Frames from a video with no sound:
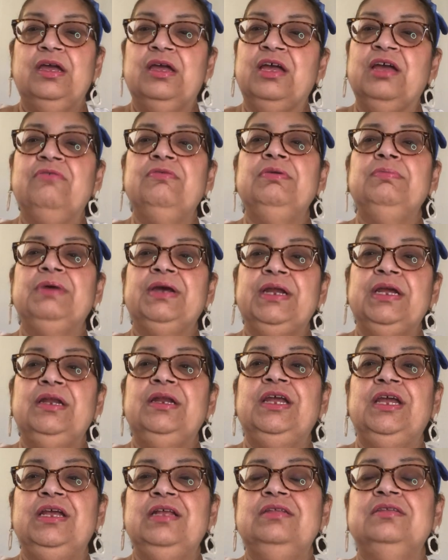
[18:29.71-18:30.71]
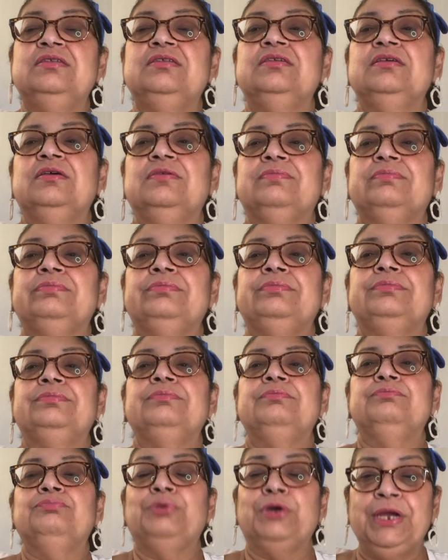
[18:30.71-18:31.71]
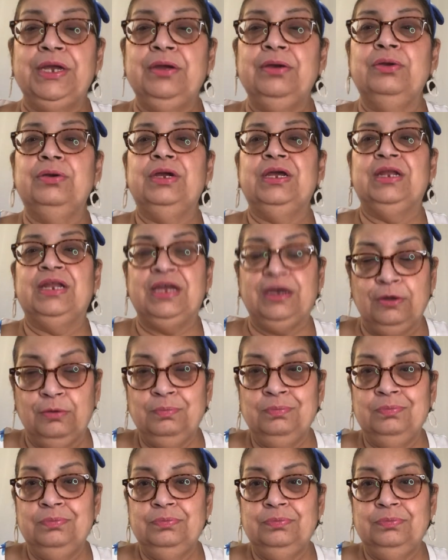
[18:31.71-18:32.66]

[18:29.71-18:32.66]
Everybody needs prayer and help.